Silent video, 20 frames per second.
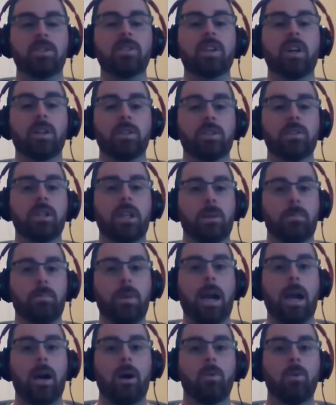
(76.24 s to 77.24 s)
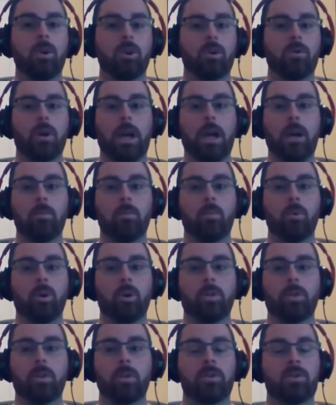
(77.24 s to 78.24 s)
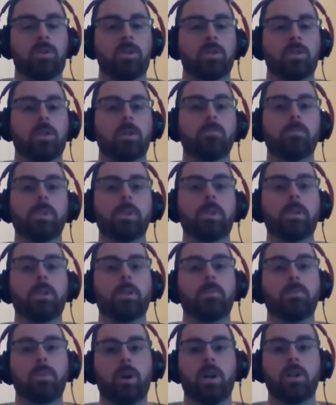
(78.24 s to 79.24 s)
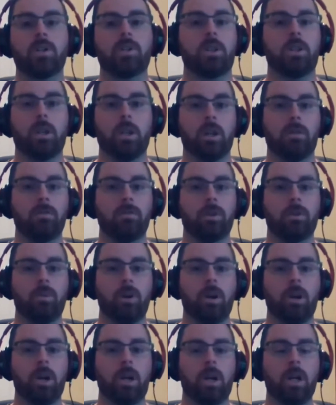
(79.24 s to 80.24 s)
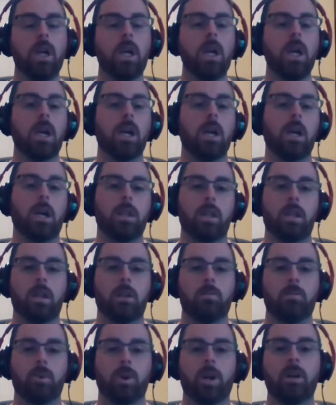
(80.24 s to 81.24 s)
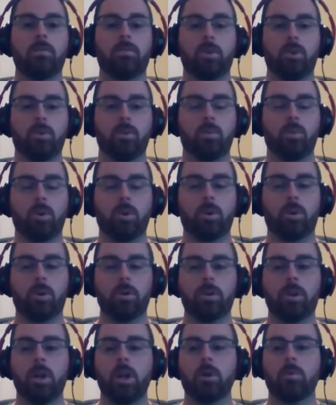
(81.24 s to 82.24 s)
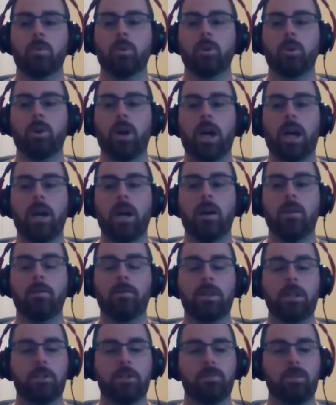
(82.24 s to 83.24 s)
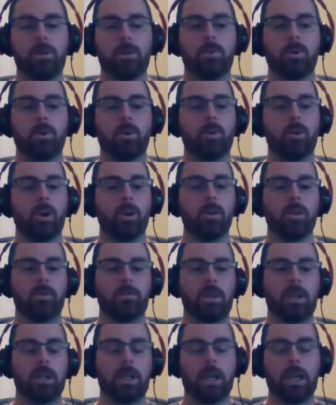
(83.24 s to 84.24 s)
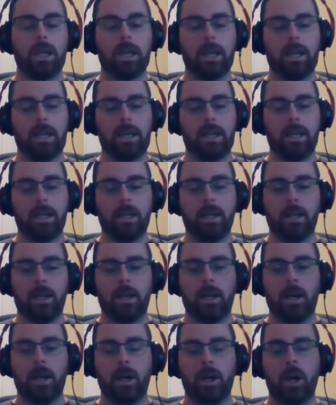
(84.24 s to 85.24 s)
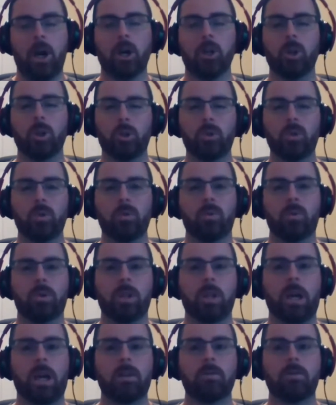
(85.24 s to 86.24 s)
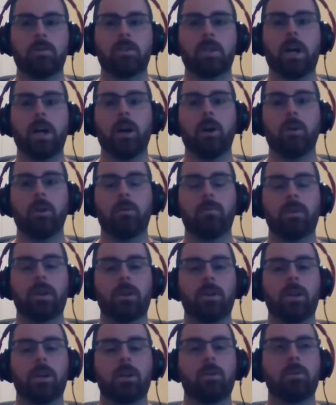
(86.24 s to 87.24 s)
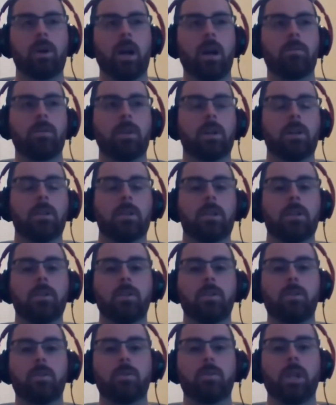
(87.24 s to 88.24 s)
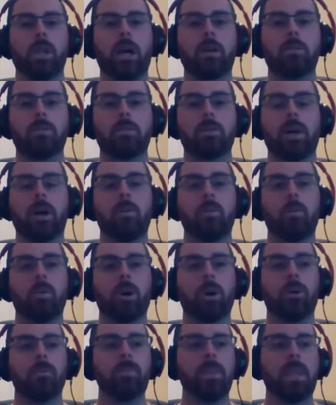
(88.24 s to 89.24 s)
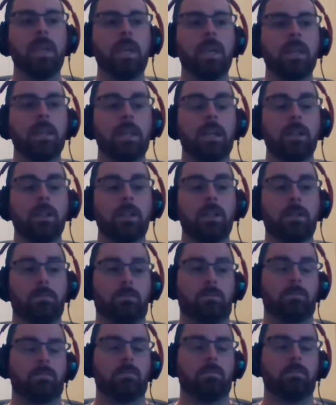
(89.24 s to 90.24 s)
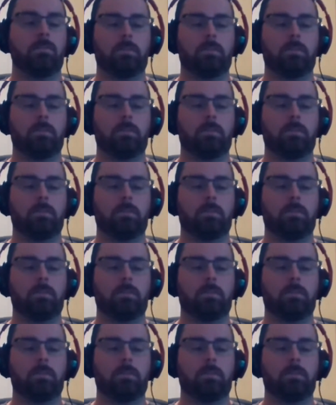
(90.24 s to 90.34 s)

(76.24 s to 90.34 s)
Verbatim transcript: disgusting power grab where there's just complete oppression in every way. And then in Brave New World, where you have these people who are living a, uh, a lewd lifestyle, a very graphically lewd lifestyle, where they live.